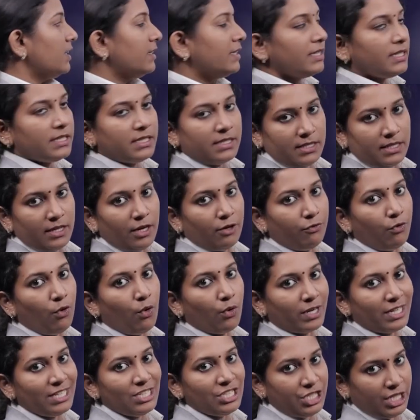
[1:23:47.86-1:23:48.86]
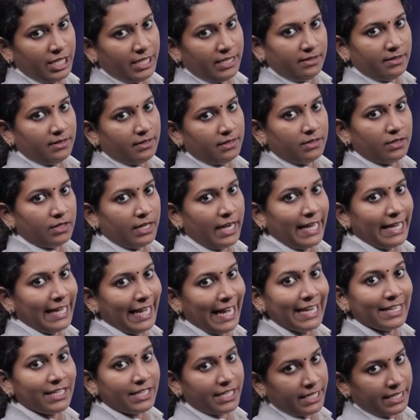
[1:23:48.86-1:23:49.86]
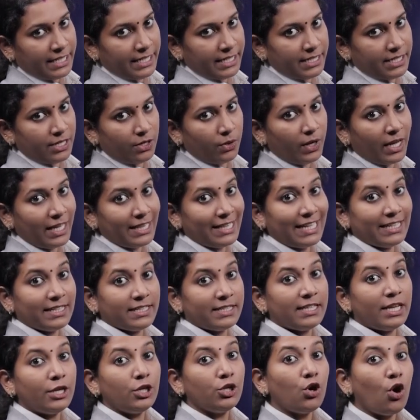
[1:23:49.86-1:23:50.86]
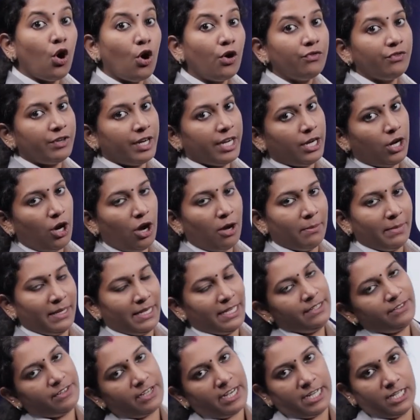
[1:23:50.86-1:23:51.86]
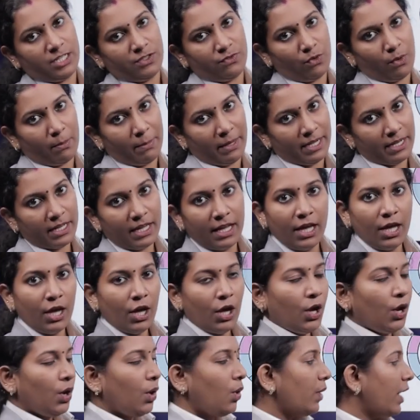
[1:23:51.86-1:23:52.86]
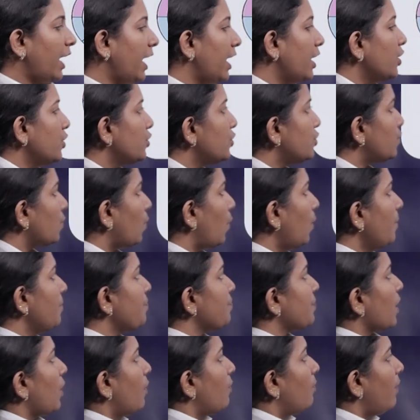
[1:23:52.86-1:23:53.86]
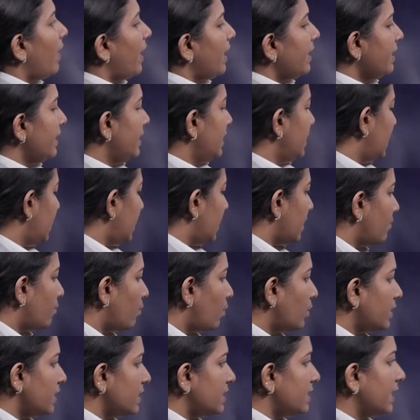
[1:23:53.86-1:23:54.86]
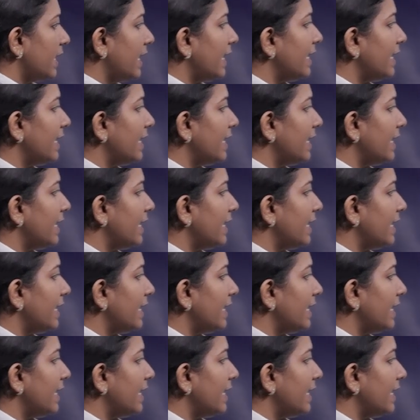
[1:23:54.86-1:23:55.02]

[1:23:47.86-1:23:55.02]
this foreign gene ligated in it. Okay, that is a non-recombinant transformant. Okay, so what is the